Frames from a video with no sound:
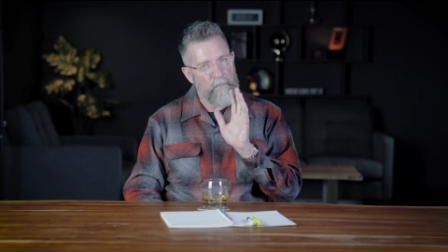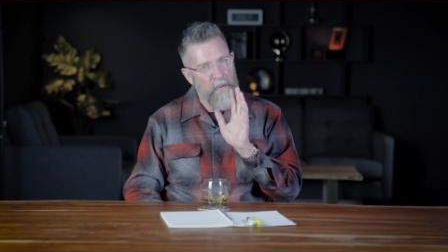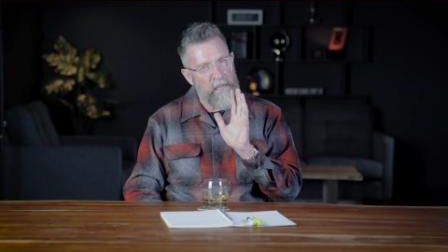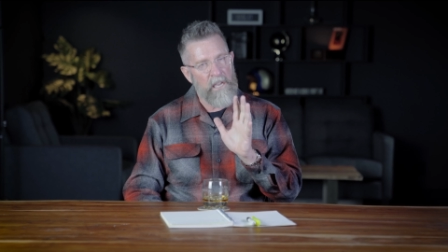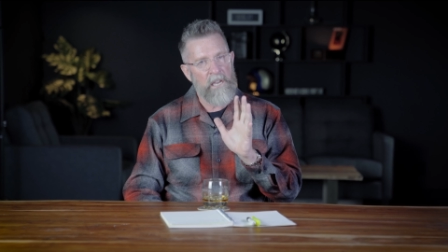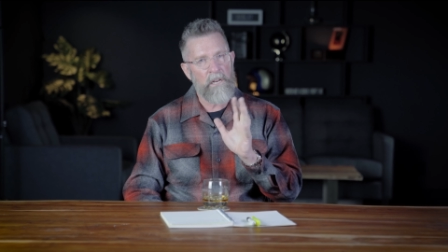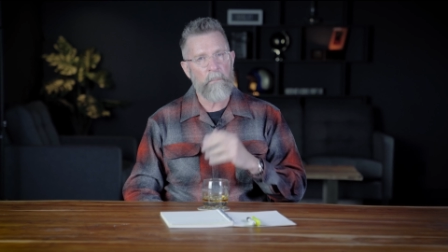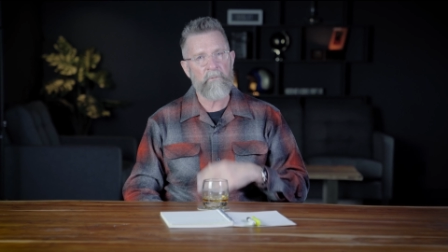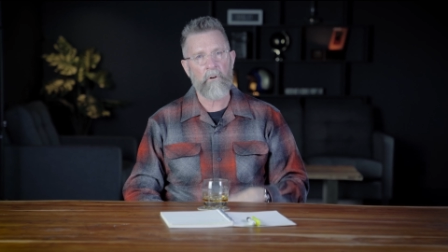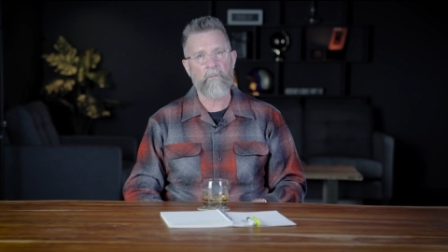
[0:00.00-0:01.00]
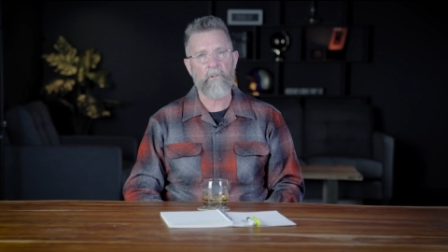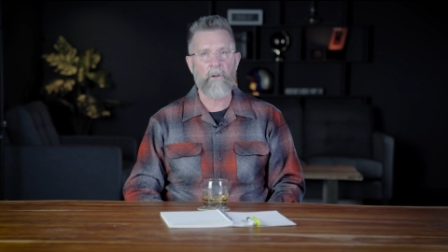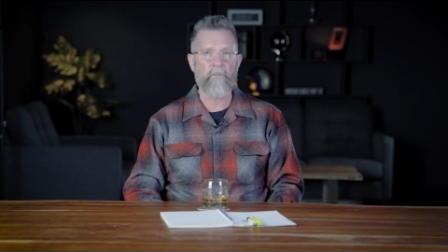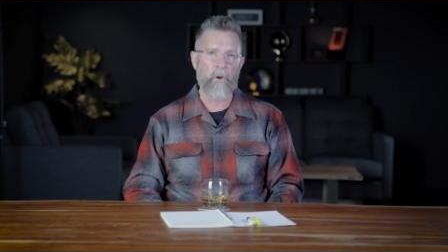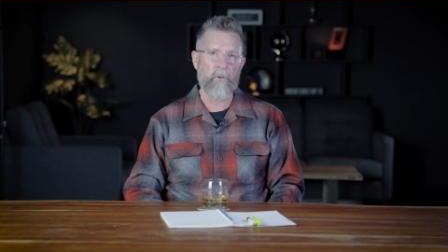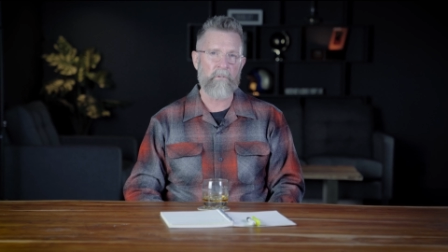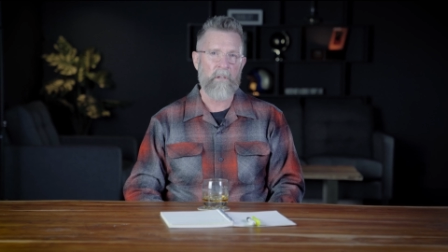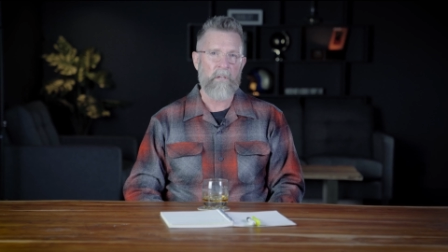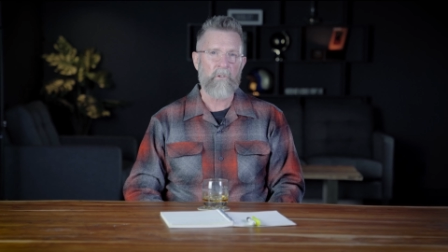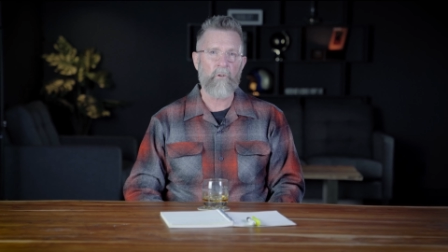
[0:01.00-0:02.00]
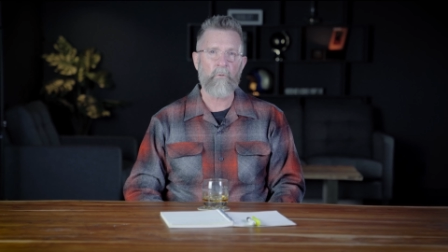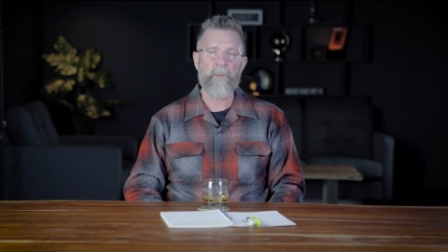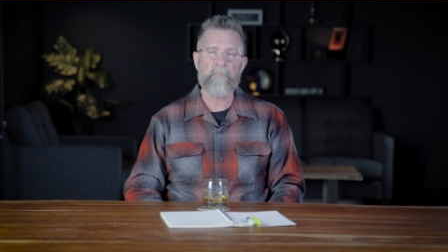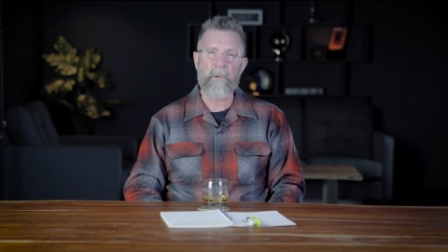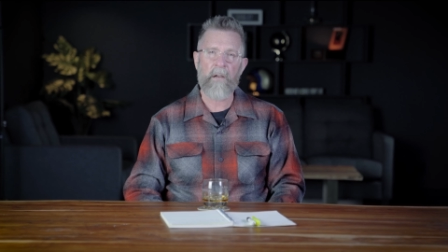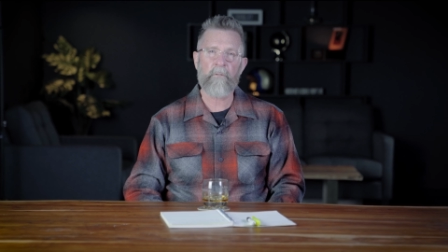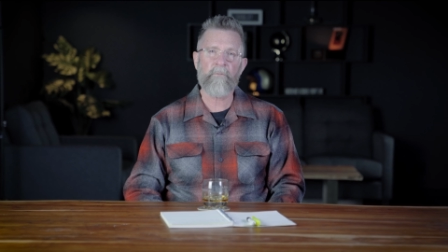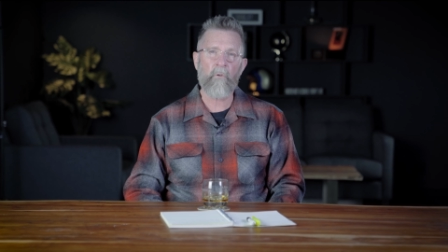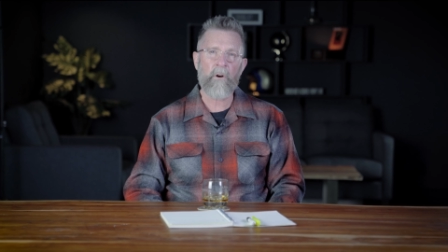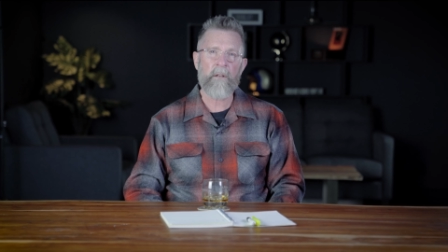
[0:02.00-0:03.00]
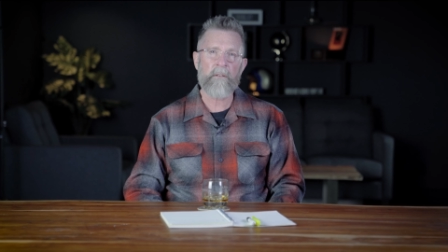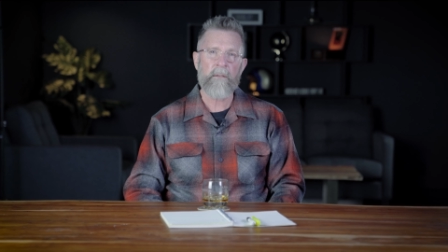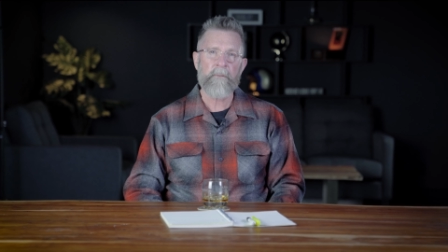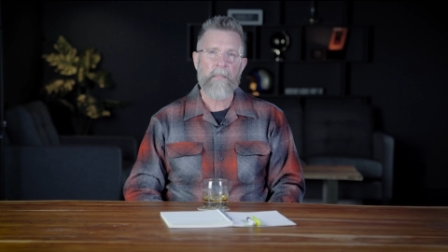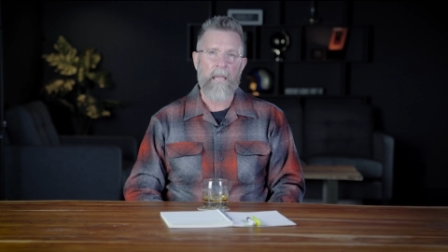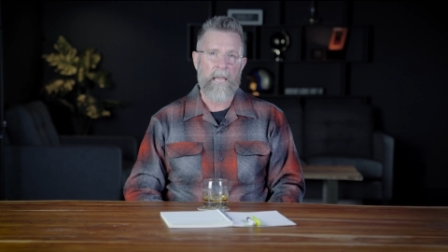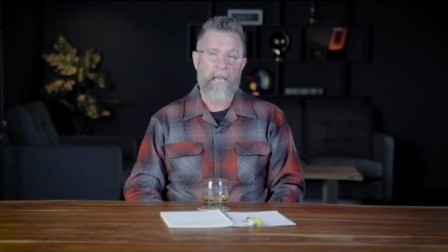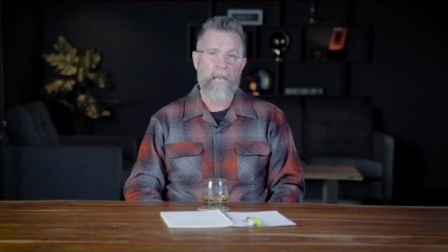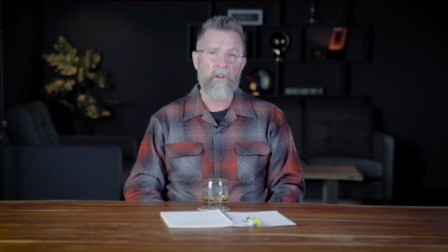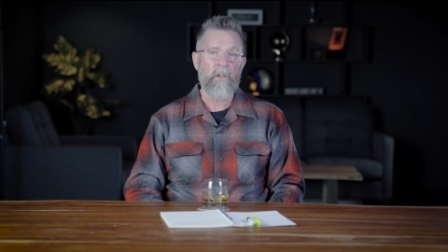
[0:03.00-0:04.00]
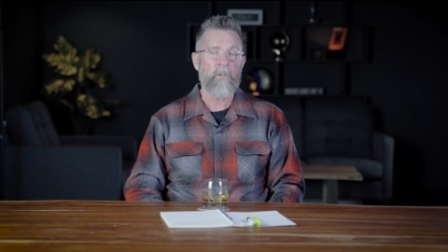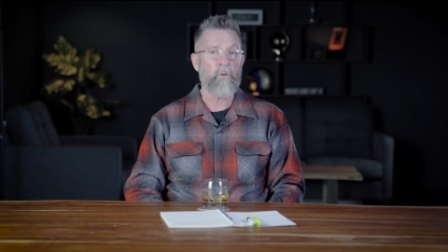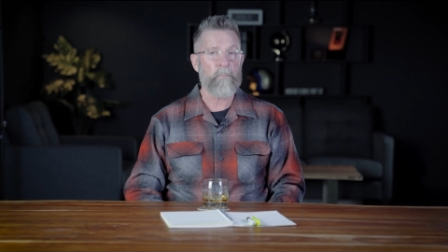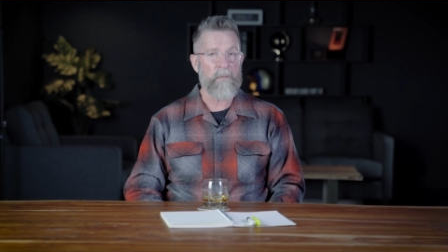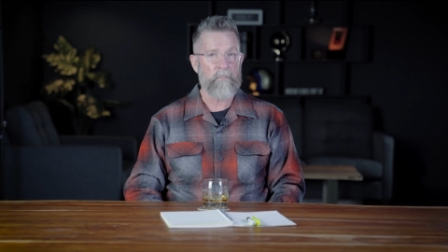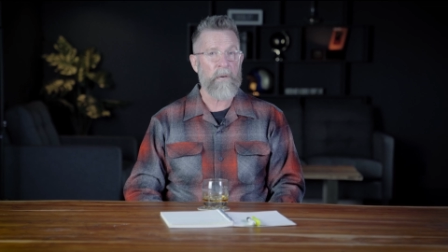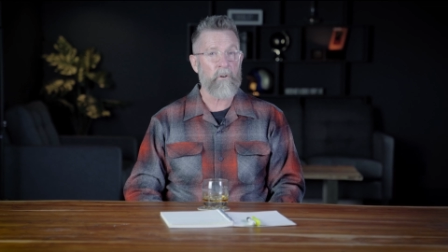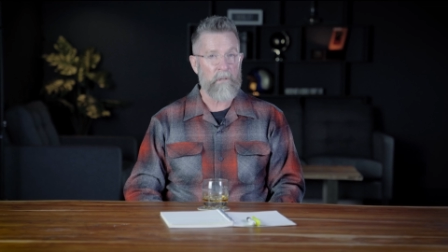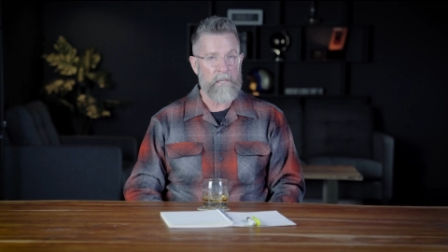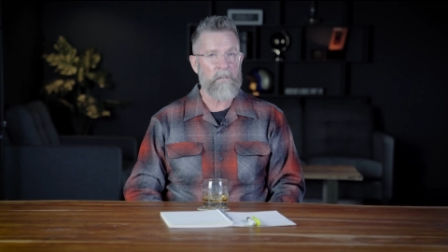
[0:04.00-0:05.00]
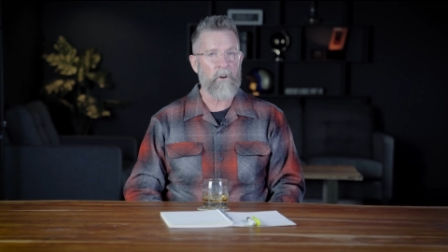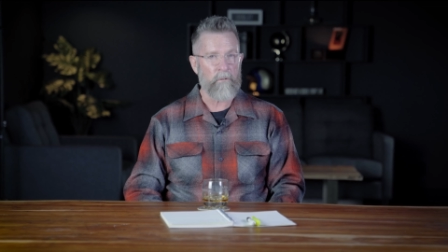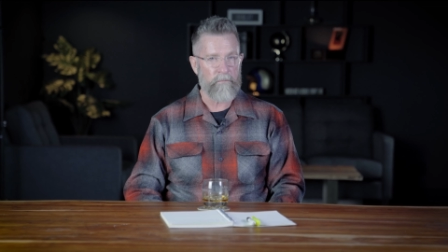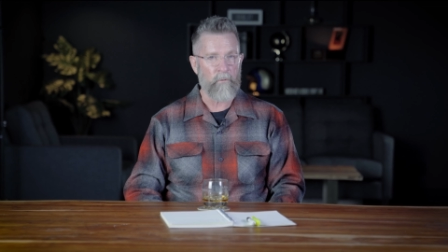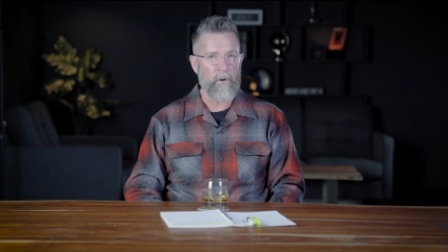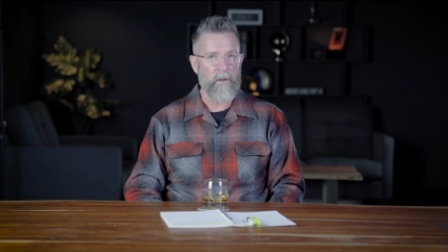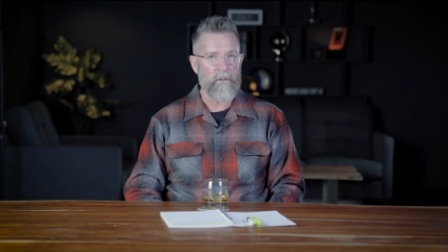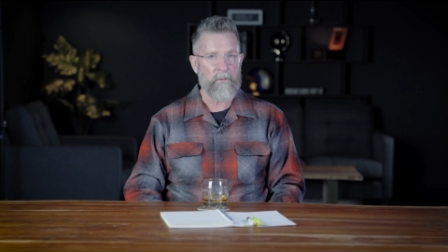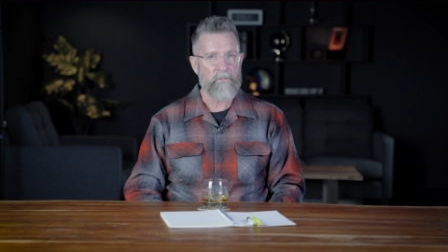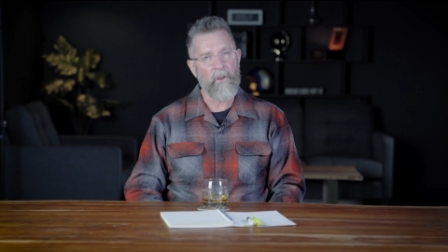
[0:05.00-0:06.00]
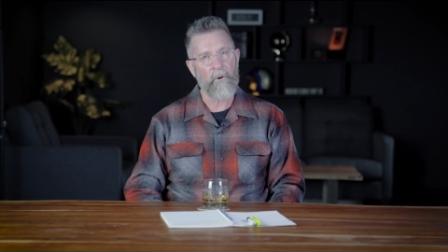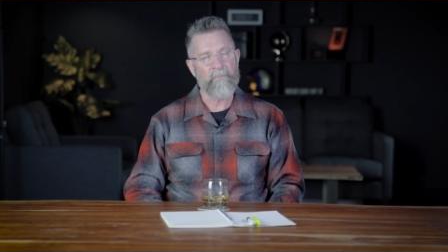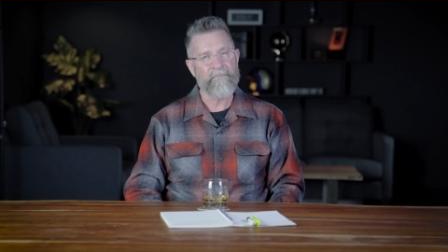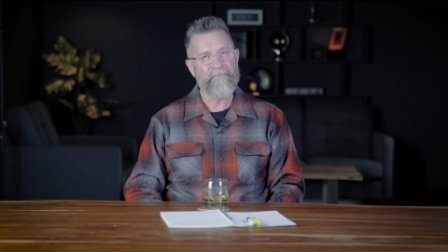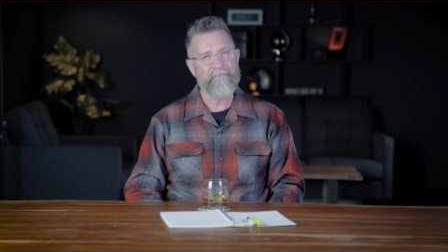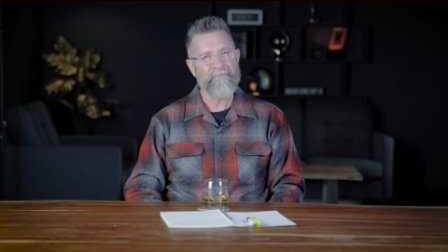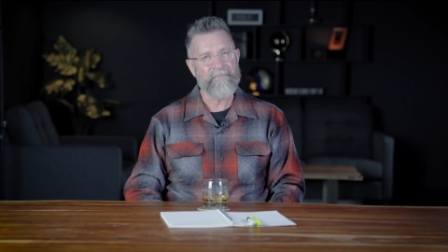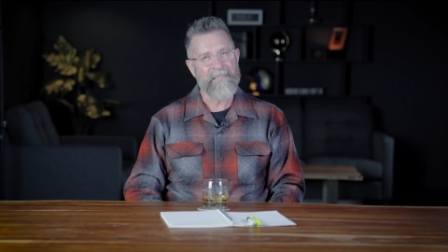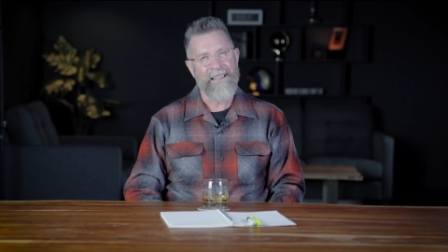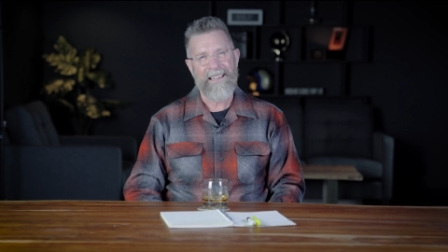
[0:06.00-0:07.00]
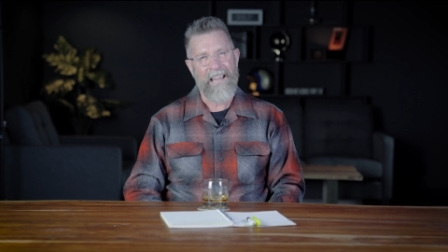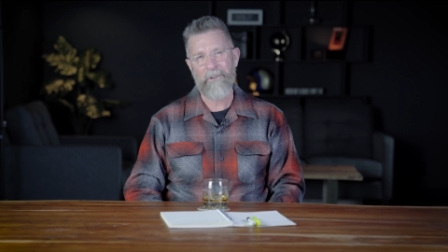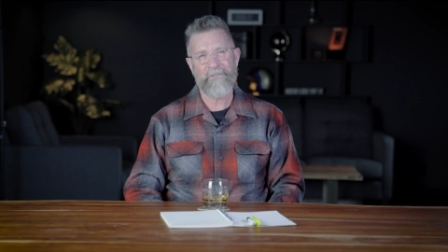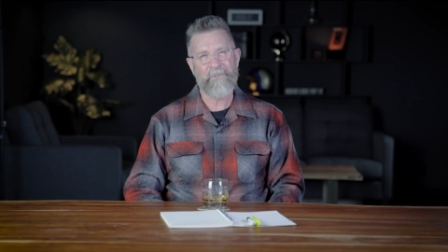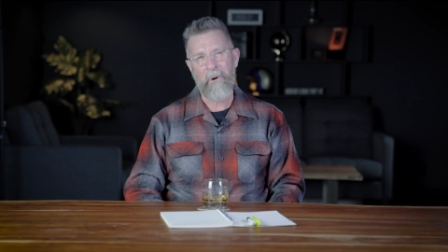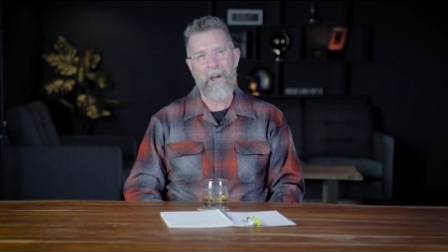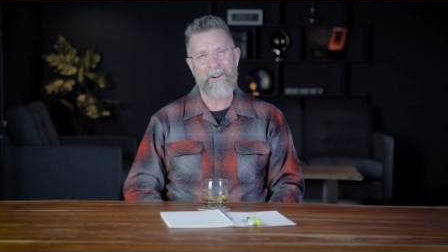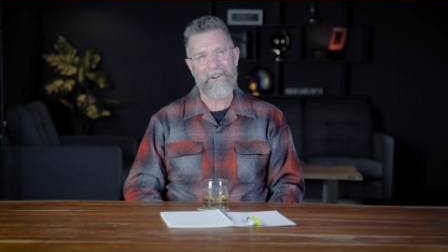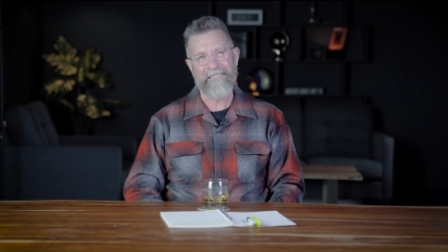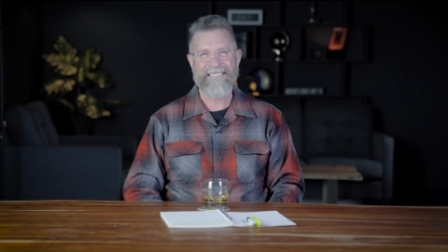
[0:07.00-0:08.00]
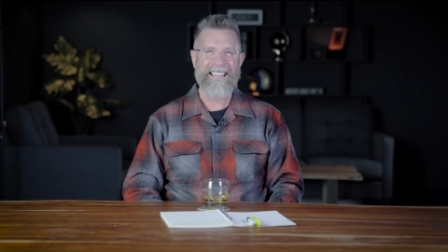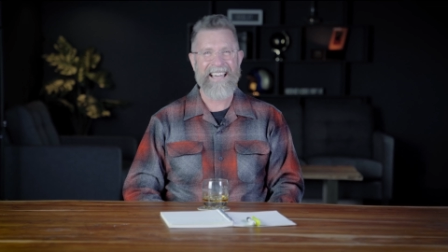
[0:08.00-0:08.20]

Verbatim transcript: Be a keen observer of those. You'll be better for it and you'll be a better leader for it. So, how's the water?